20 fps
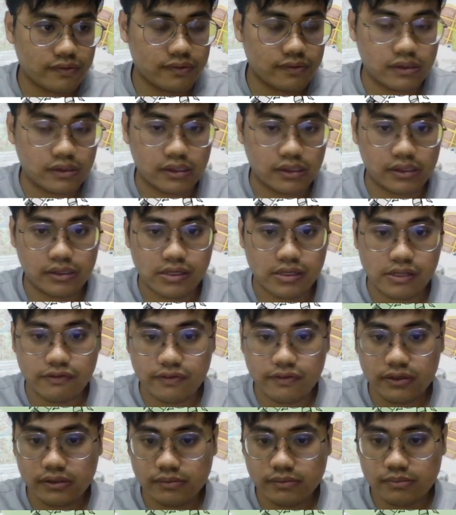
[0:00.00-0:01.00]
a
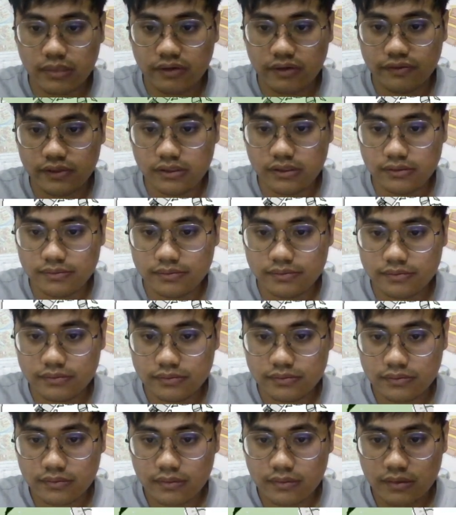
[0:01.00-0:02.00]
river buffer.
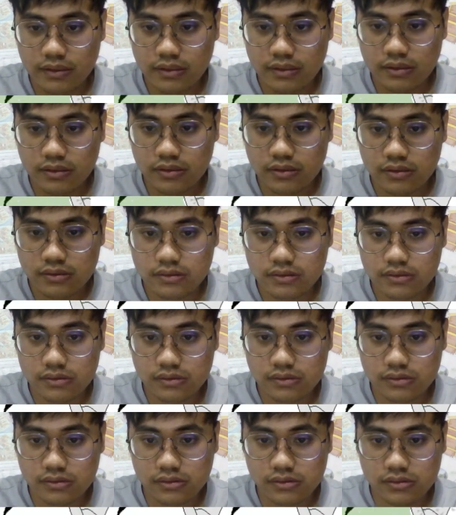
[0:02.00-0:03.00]

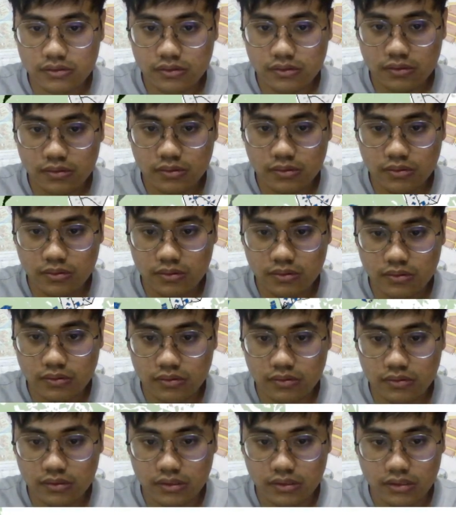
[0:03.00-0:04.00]

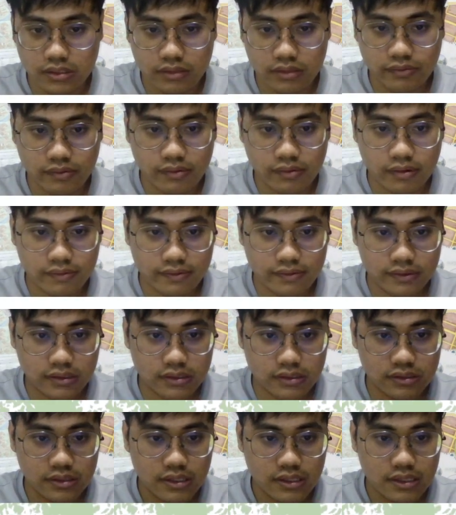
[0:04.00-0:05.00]
So a river
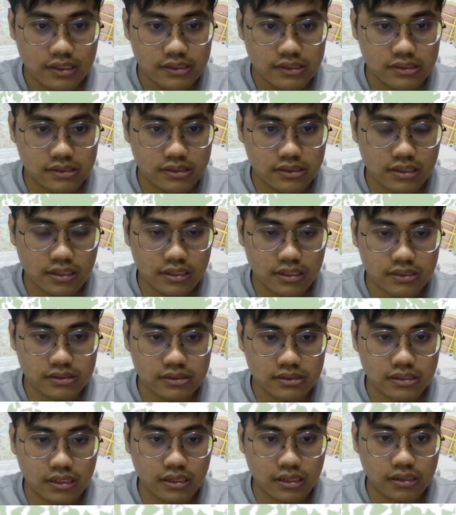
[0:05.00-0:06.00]
buffer still
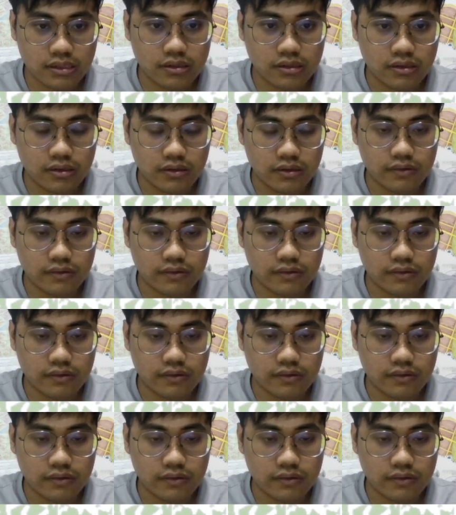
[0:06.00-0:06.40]
inside of